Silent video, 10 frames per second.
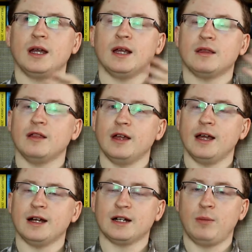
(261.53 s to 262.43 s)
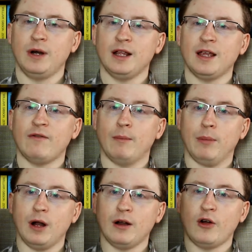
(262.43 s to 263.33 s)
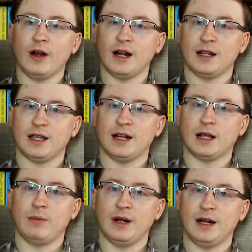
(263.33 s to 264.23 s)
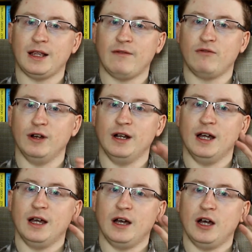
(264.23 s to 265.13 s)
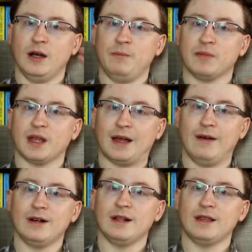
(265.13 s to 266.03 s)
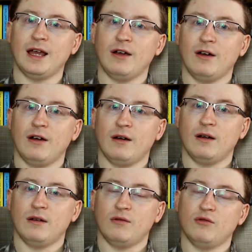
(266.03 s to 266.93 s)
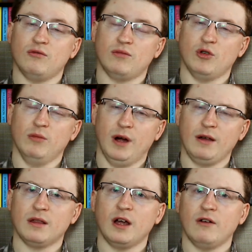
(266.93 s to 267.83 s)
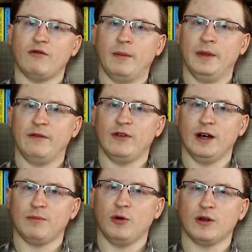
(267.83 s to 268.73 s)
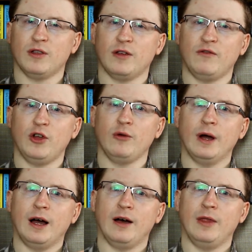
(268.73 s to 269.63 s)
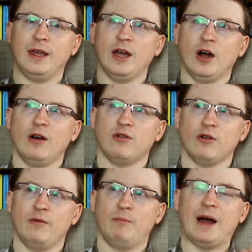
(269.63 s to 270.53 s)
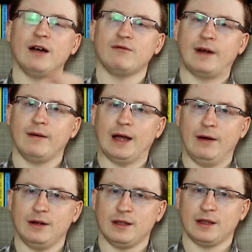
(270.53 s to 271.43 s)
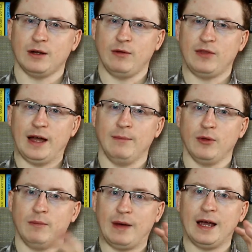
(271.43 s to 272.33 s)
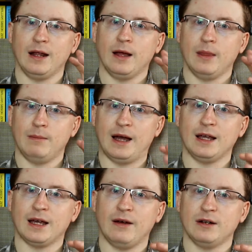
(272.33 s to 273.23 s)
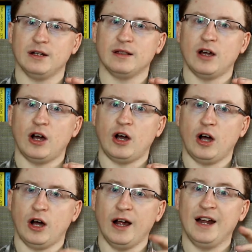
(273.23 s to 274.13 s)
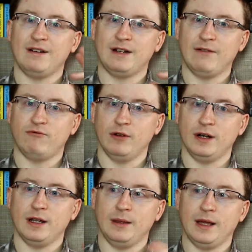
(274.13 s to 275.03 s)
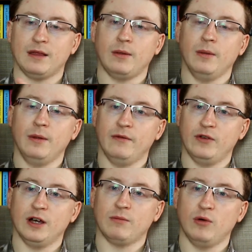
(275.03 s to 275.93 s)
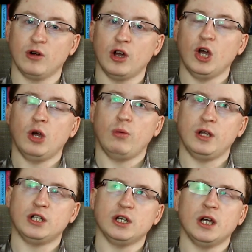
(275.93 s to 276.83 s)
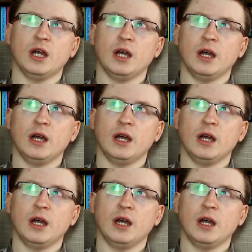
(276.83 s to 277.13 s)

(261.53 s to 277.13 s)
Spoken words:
It's a completely different plot line, and indeed a completely different character set, almost, from the first book. There's a few of the sort of background characters are still the same, but the main characters are different in this than the first book, which